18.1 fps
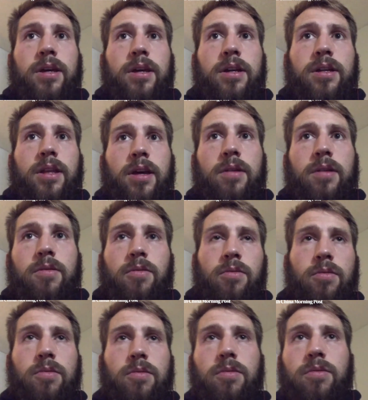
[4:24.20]
like
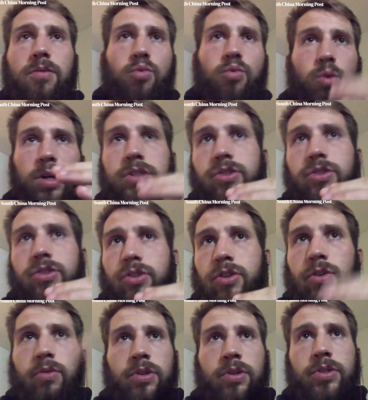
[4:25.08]
what to
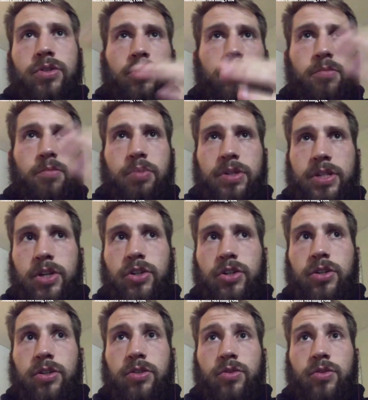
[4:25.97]
do in certain
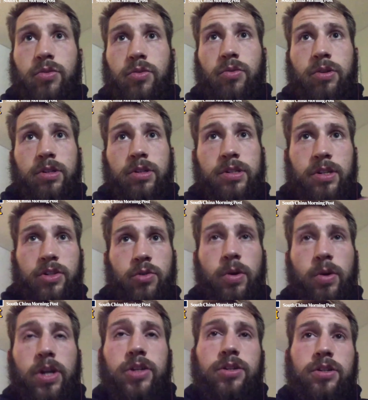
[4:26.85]
positions or in
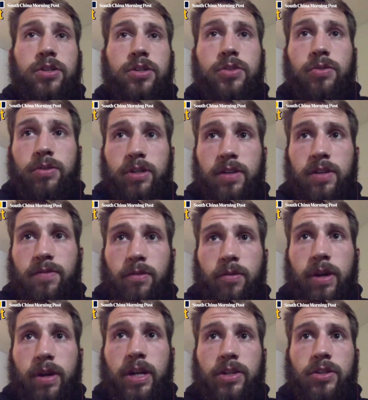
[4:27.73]
situations or in
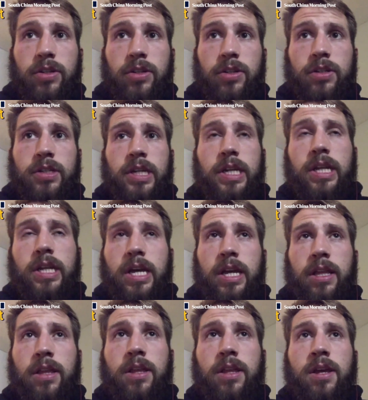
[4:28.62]
different ranges.
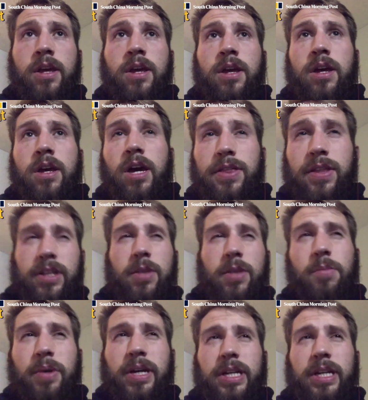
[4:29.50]
And I think
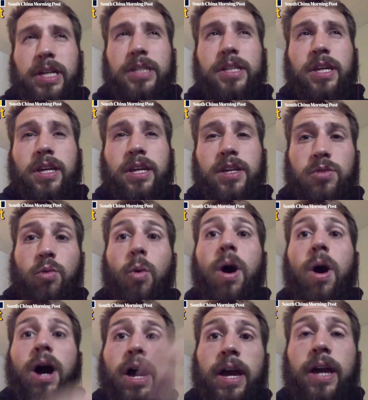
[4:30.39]
the biggest thing is
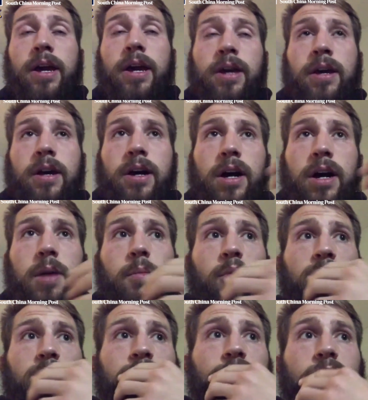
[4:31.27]
why.
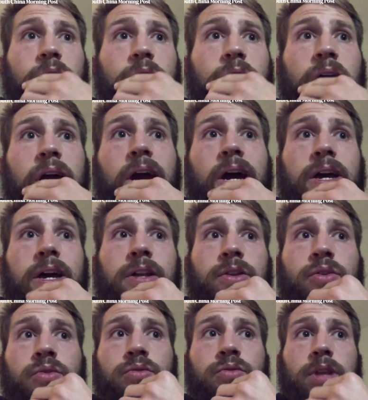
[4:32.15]
Before I
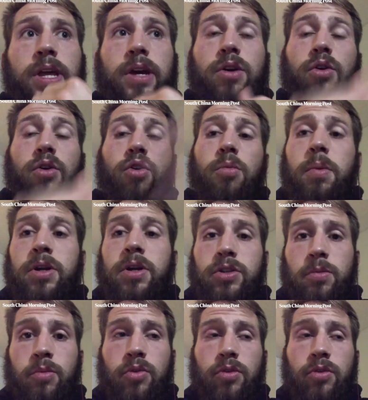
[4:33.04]
knew like a whole
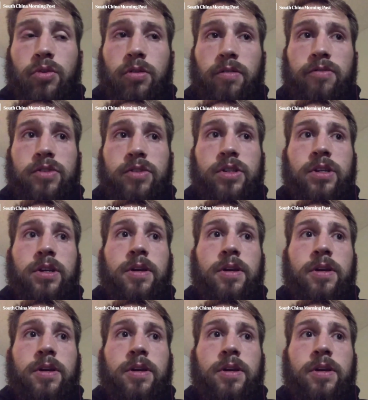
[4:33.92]
bunch of moves,